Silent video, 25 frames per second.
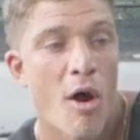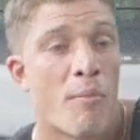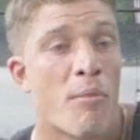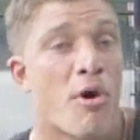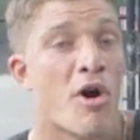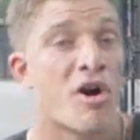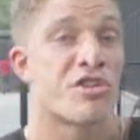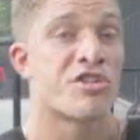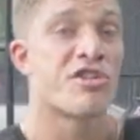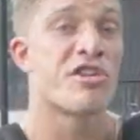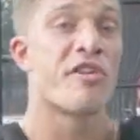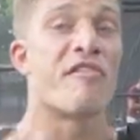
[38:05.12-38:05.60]

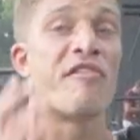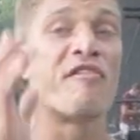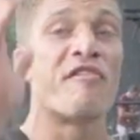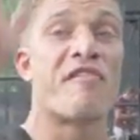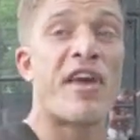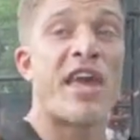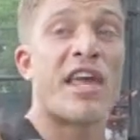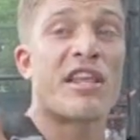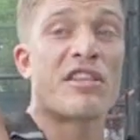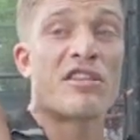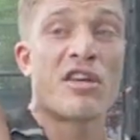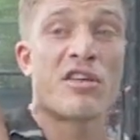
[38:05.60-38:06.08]
push your
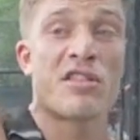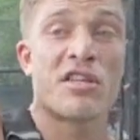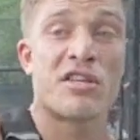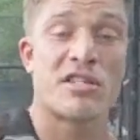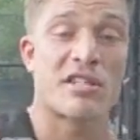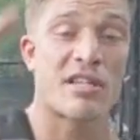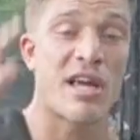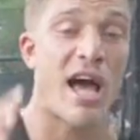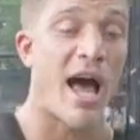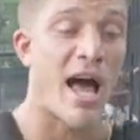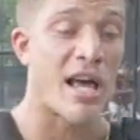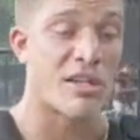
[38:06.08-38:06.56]
feet to the
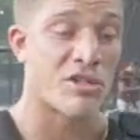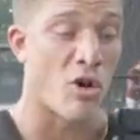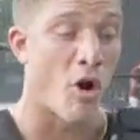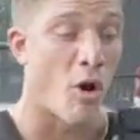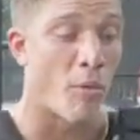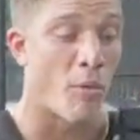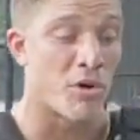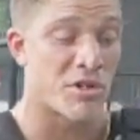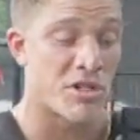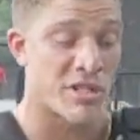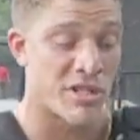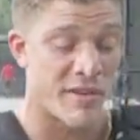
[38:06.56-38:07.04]
sky. So
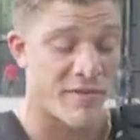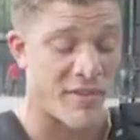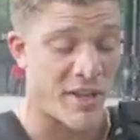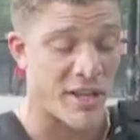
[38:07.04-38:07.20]
almost as if